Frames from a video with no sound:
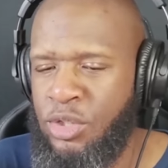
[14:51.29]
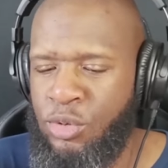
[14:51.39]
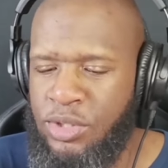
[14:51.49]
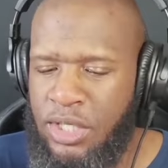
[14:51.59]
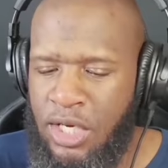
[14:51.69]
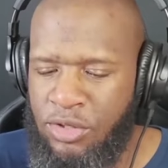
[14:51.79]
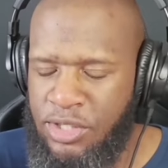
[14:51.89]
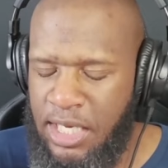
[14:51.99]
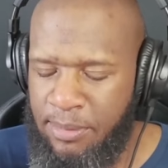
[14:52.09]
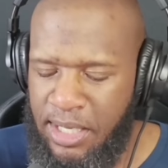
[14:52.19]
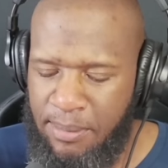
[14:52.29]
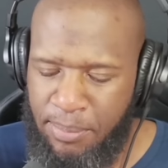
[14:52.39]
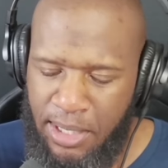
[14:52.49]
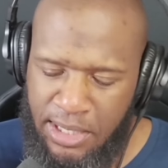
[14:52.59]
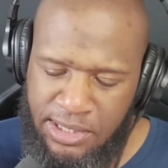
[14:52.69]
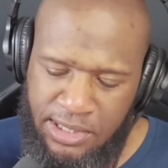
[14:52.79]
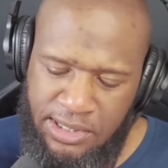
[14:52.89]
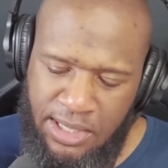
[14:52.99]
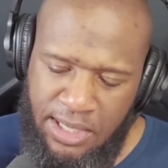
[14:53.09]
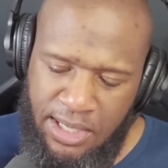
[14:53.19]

news, entertainment, and politics.